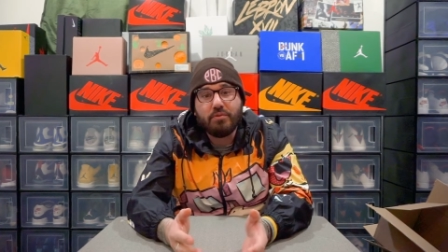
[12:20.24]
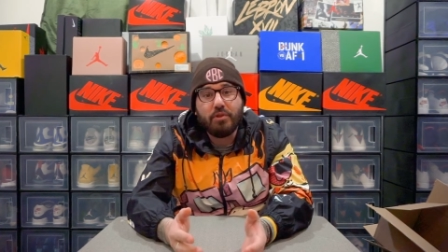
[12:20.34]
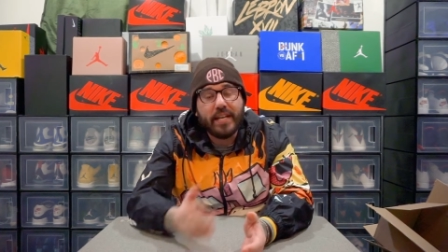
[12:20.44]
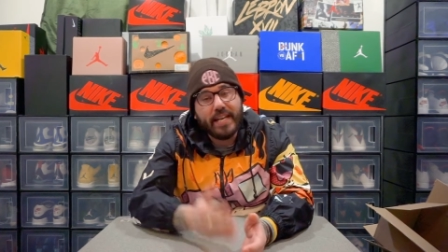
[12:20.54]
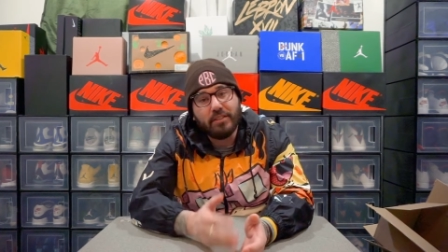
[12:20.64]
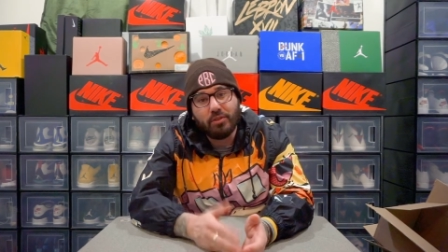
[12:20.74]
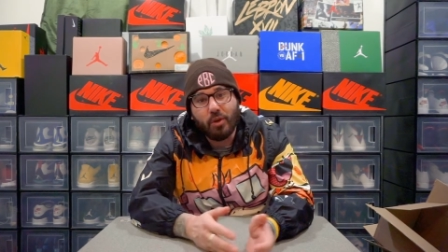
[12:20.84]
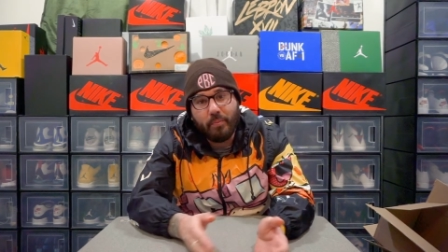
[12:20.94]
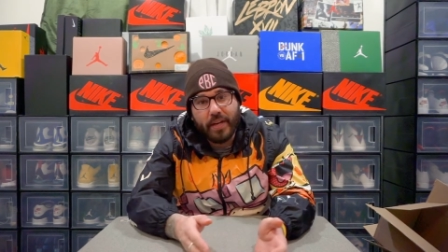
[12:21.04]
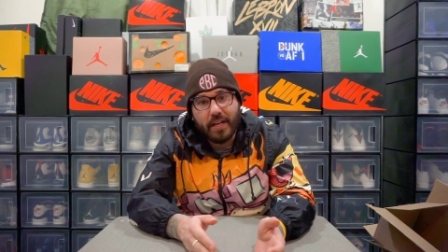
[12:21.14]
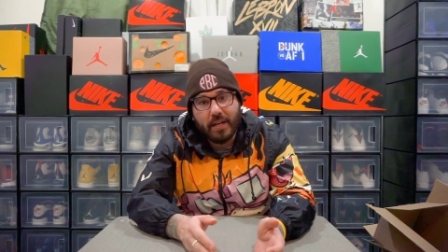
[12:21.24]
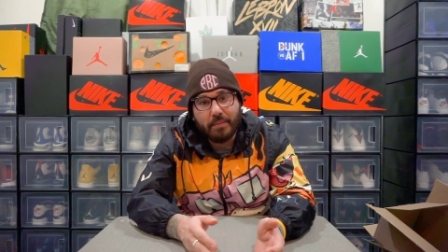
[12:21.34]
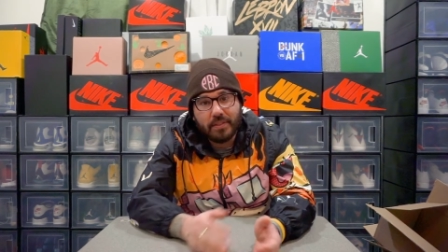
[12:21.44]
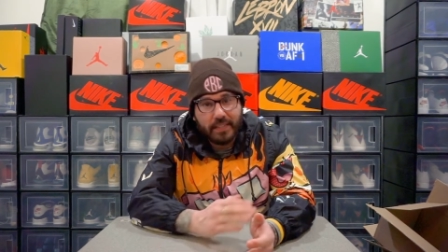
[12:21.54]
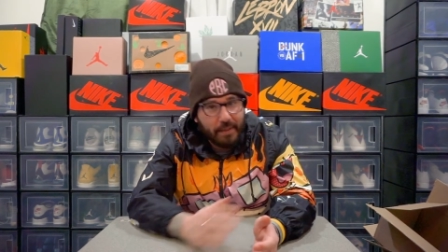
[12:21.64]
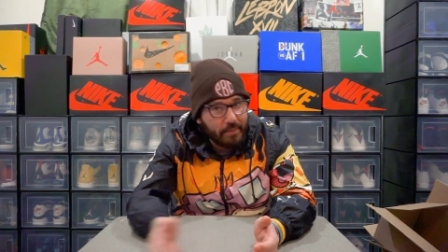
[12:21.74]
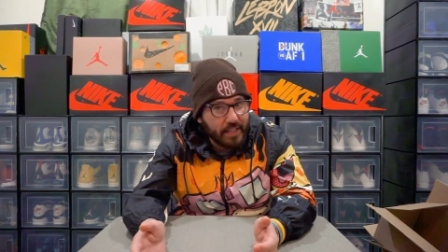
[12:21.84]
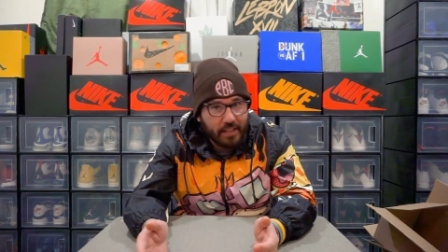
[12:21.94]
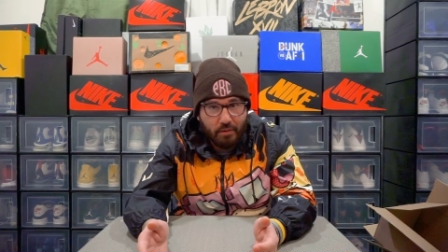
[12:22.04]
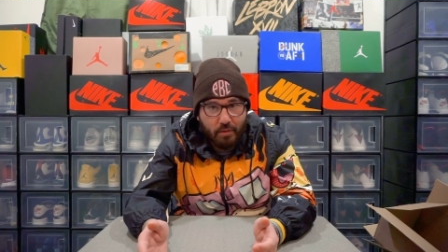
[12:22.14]
were in-store pickups, same
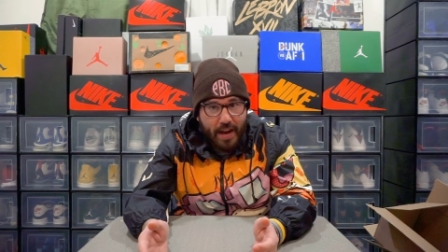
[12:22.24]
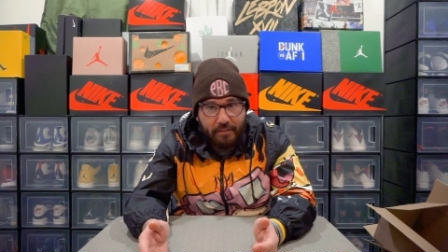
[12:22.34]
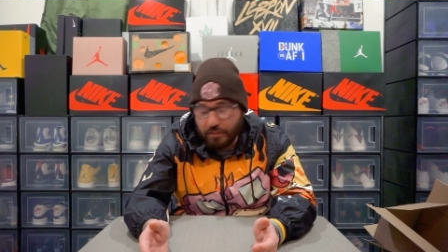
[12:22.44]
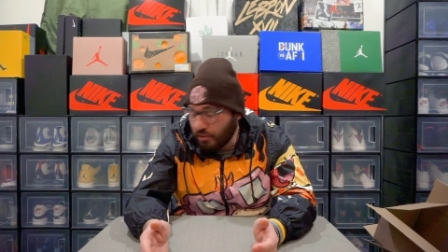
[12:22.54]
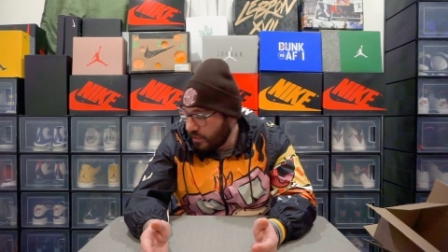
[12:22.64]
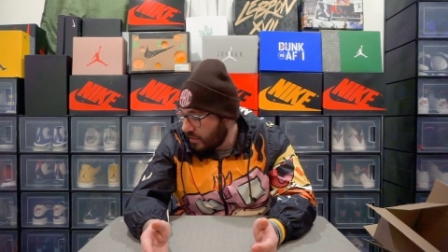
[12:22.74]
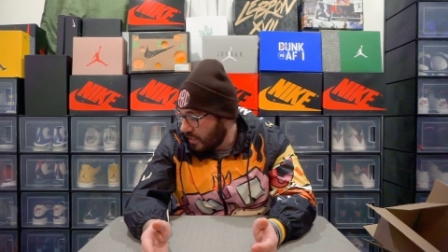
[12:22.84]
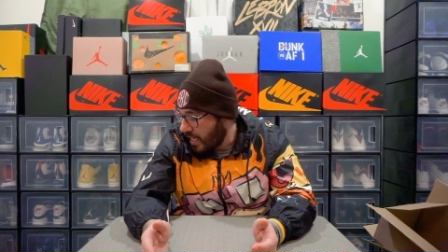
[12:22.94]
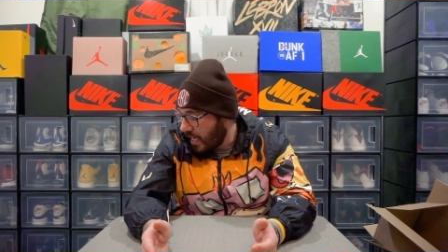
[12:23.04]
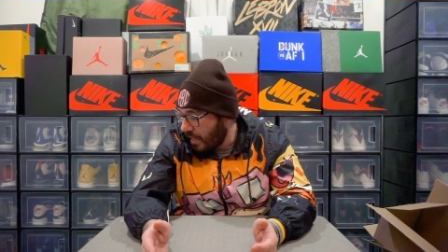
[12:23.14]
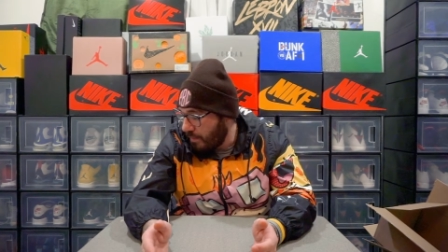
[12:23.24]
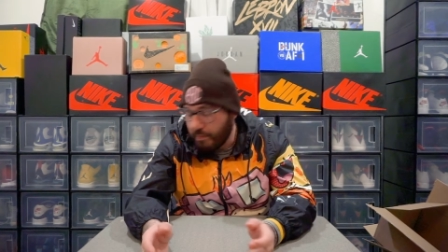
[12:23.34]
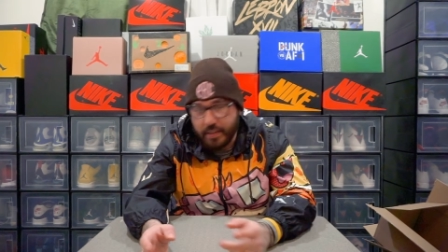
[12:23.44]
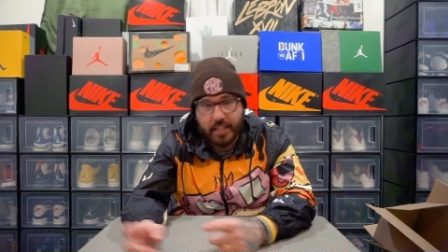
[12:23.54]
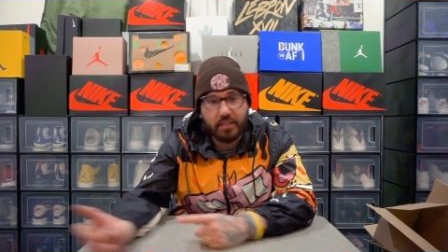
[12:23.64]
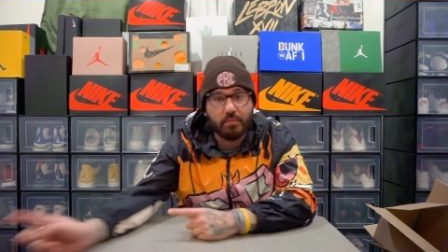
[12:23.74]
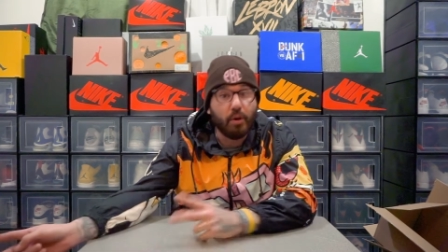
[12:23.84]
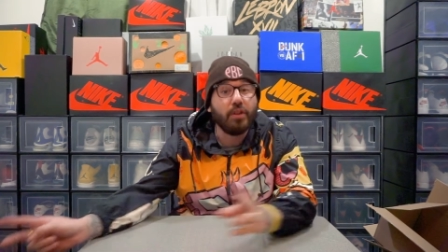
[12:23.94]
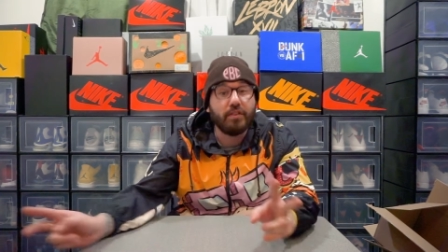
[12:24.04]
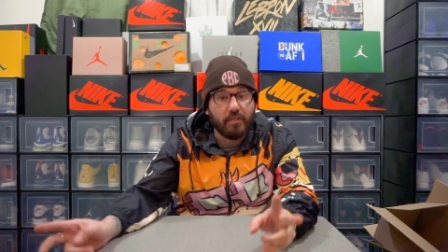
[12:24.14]
thing, they were raffles.
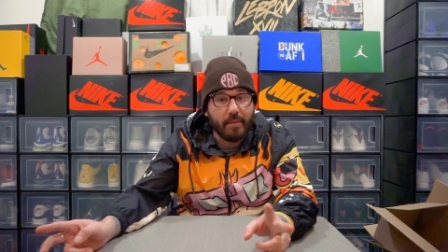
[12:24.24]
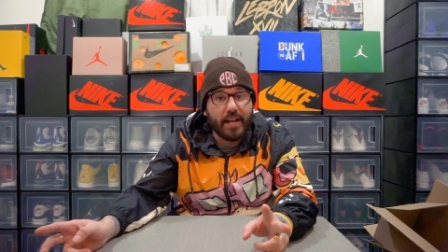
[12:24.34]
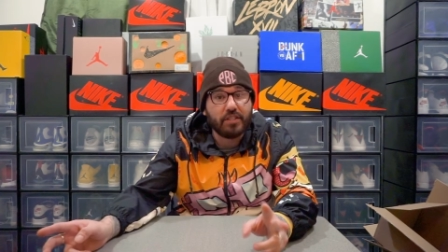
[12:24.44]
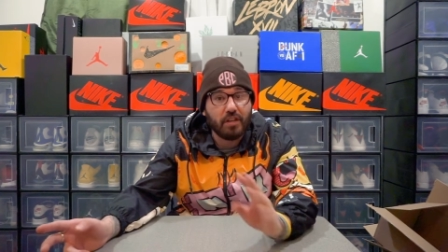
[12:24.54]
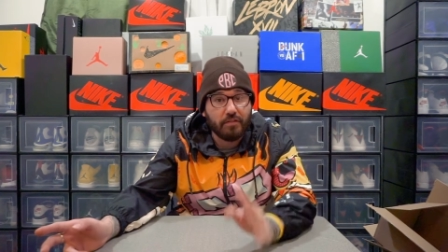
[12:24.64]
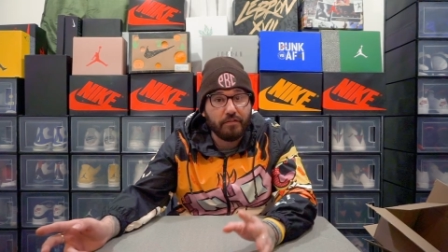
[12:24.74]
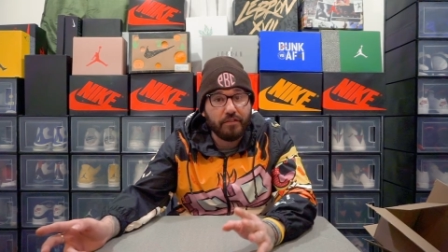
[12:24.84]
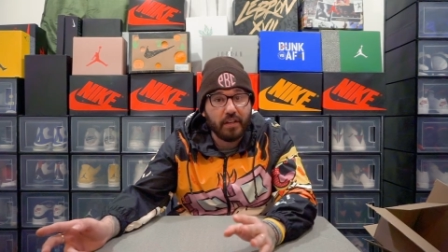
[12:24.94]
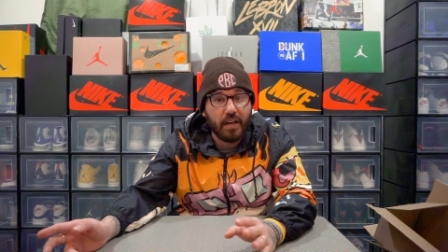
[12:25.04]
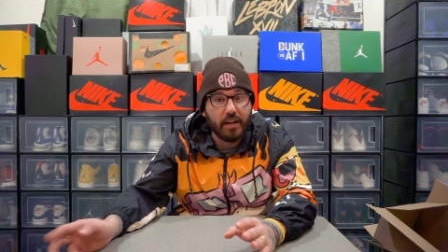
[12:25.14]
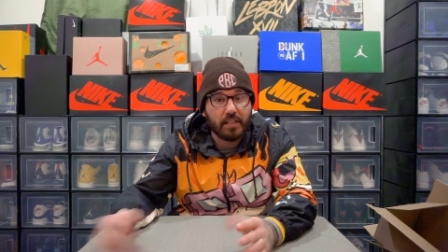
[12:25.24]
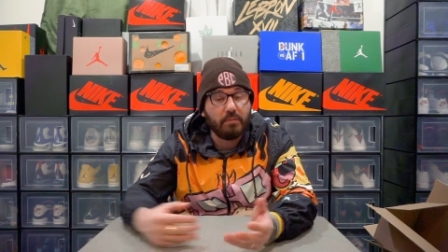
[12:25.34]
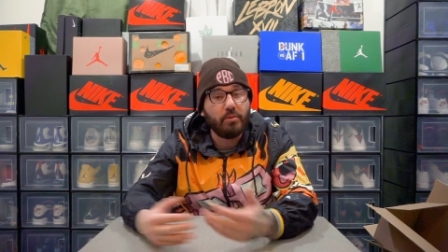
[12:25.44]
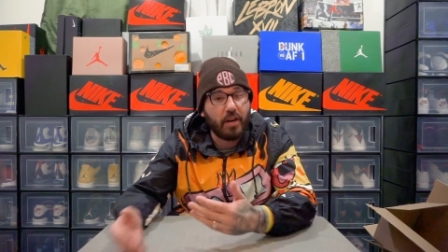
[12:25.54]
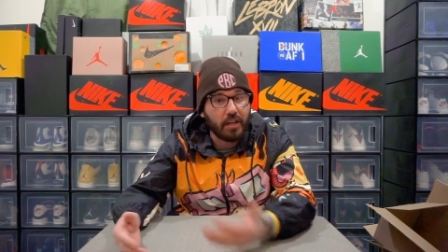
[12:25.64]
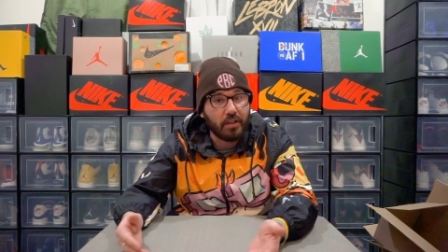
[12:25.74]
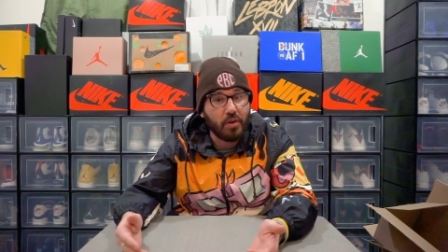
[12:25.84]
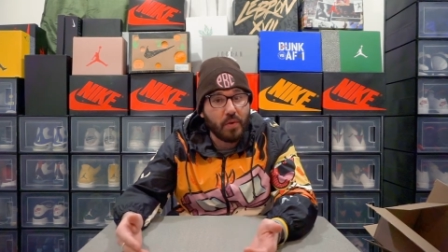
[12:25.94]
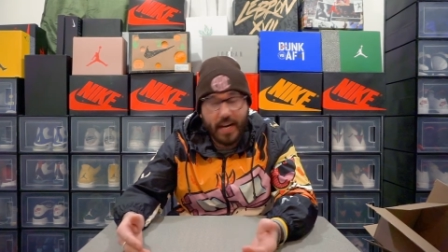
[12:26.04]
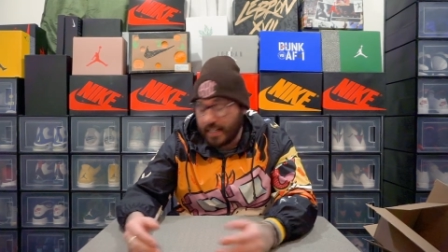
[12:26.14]
Both of them actually are for Foot Lockers, but we are going to go
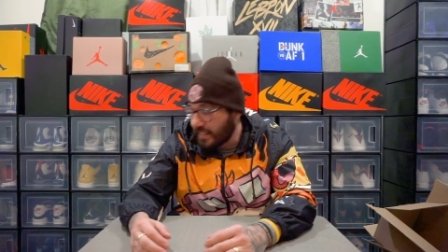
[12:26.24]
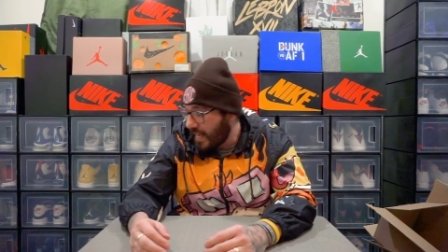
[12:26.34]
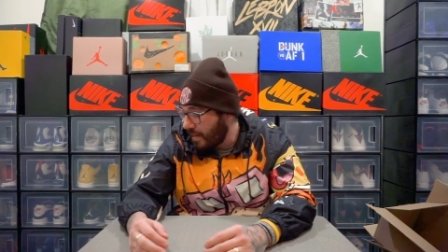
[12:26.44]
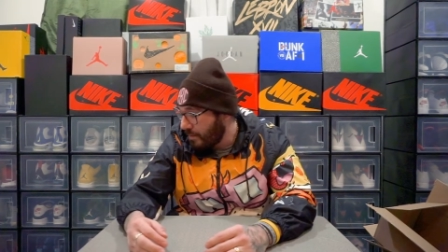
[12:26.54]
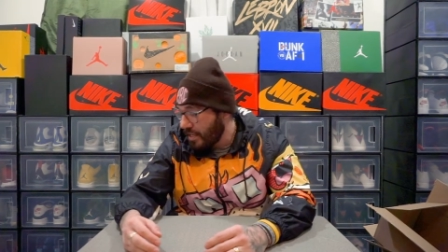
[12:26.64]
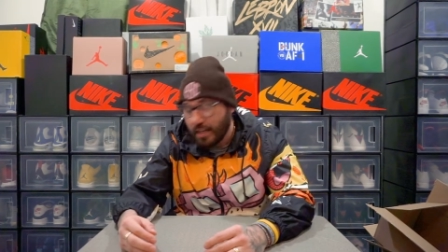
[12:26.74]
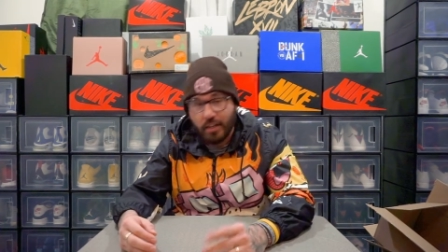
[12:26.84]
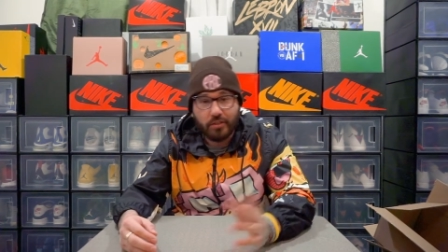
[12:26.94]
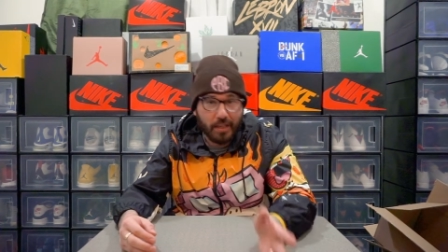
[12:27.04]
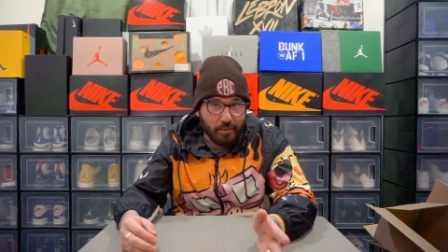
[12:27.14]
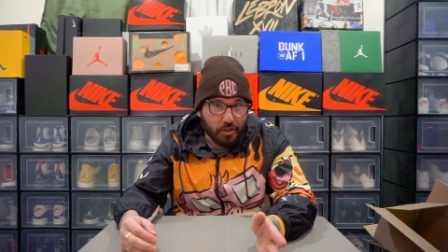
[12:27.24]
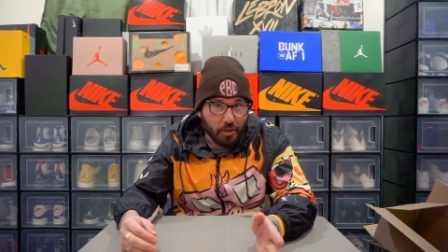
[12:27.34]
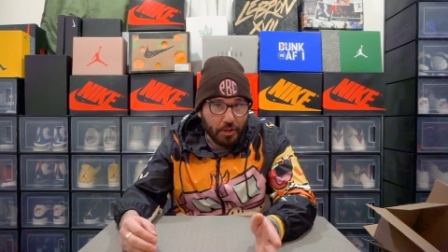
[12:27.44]
one at a time. So let me show you the